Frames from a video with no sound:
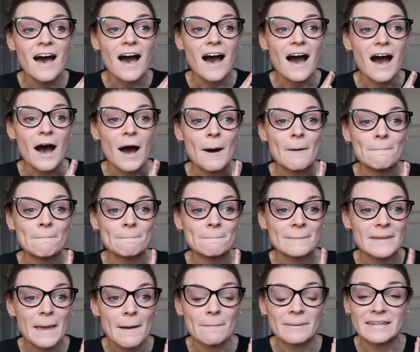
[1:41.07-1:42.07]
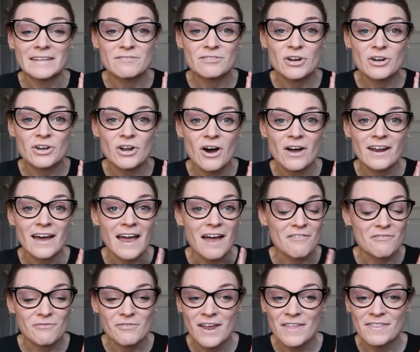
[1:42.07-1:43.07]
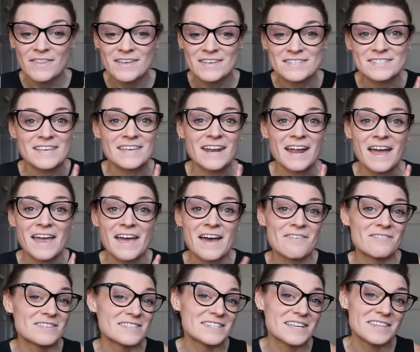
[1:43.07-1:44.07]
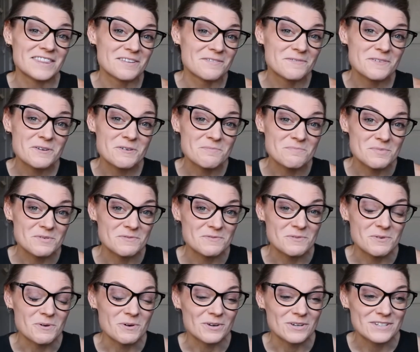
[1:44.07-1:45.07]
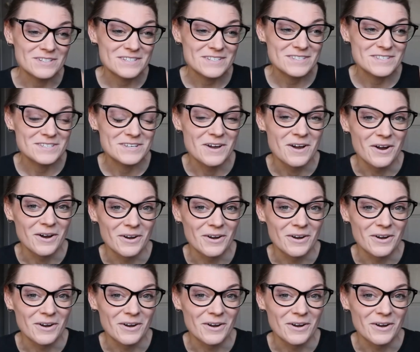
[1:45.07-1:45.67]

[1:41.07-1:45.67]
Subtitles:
Yeah, believe it or not, I haven't read this and I haven't seen the film before, so